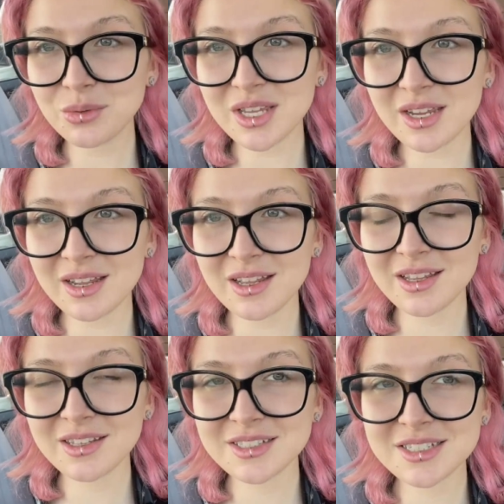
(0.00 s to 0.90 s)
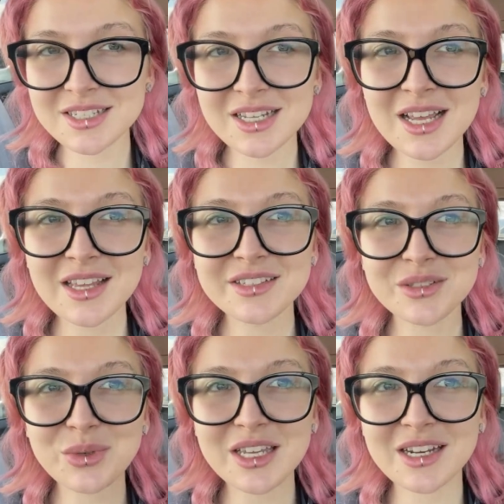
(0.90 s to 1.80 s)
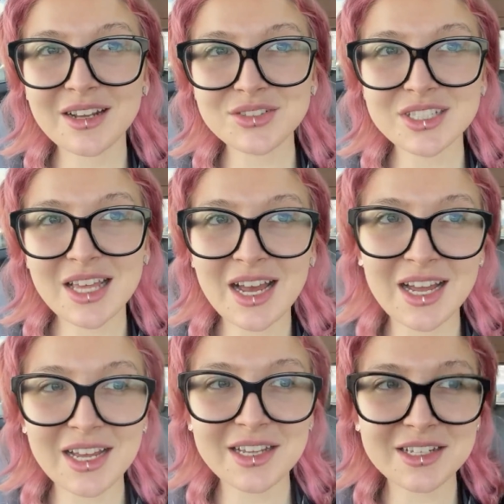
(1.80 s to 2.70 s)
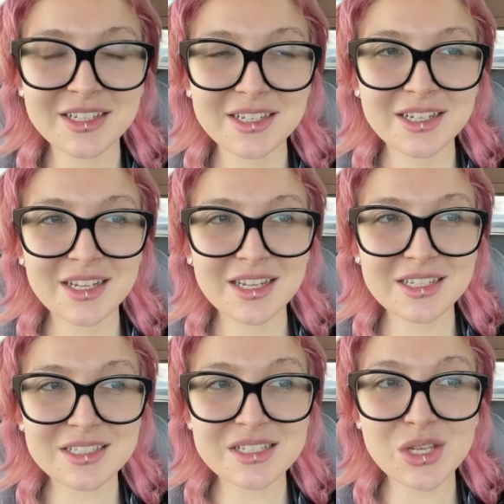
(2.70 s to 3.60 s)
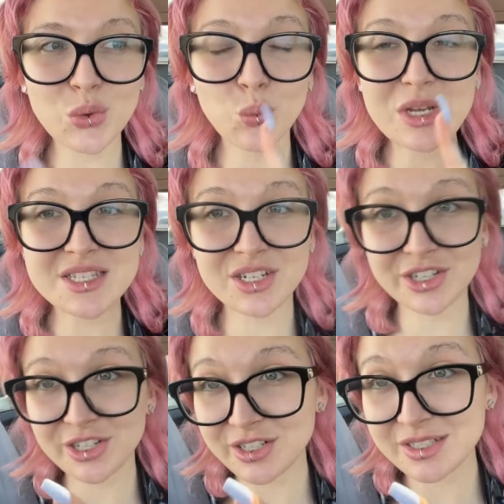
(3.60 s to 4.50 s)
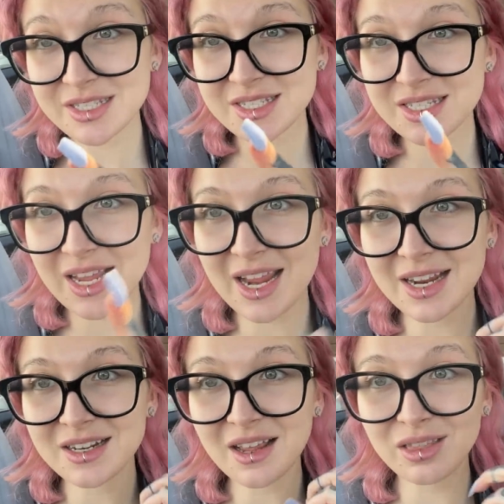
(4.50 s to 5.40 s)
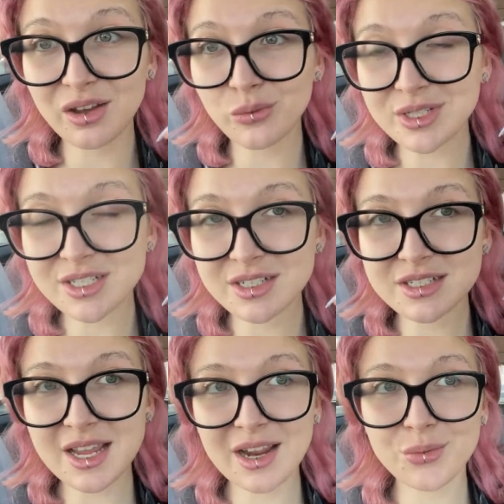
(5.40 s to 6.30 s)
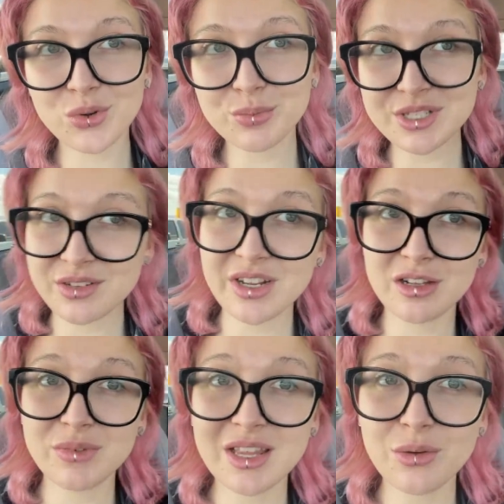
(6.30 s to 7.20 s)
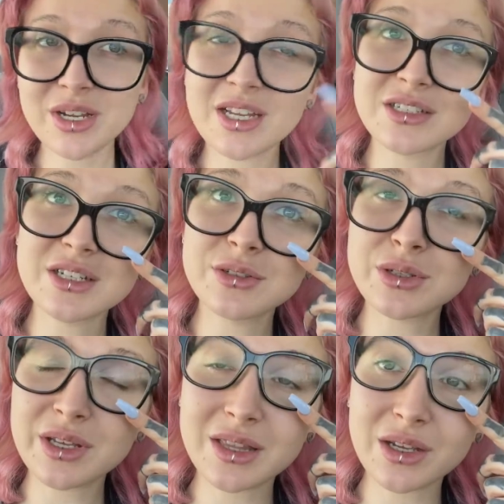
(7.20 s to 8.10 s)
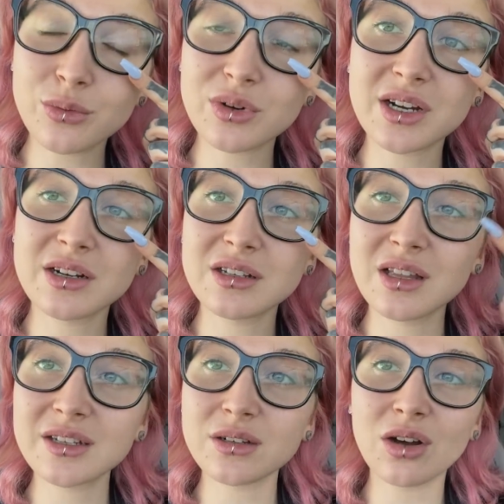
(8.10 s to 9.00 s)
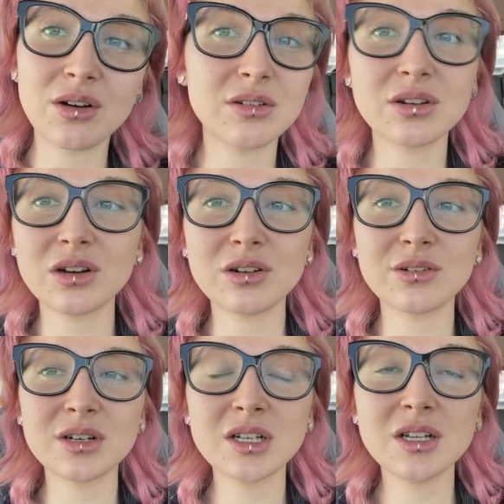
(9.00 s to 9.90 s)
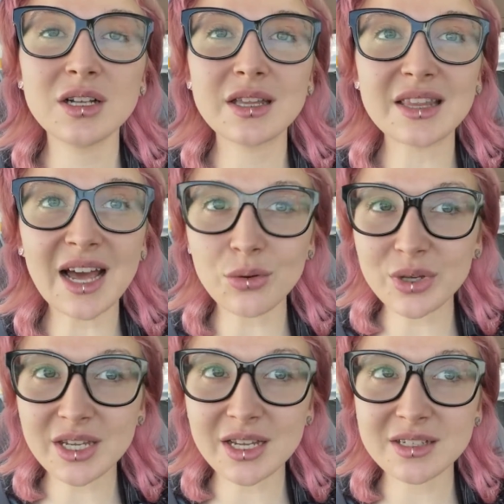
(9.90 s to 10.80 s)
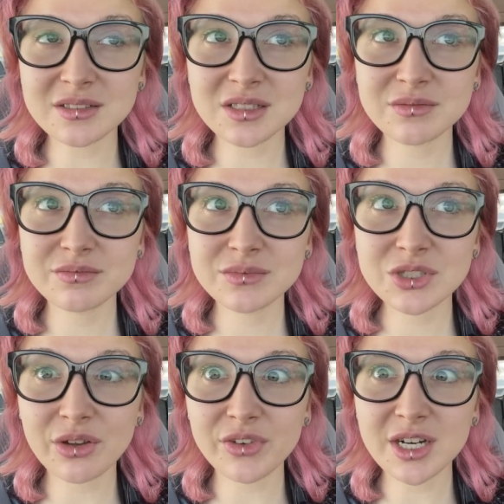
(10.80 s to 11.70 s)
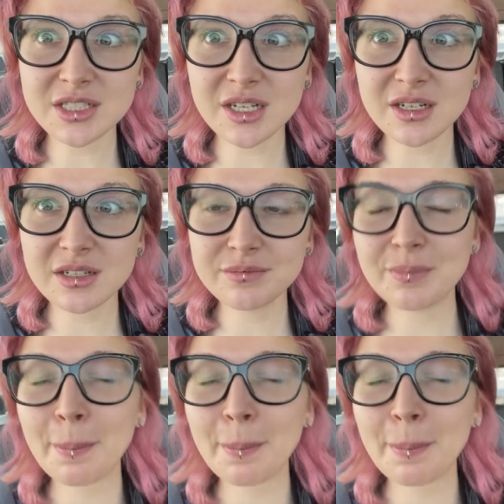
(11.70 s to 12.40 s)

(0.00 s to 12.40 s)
weekend. Then the weekend after that is Wizards, and I love Wizards, and Ruby's available that weekend too. So I think we're going to like all go that weekend. So I'm very excited.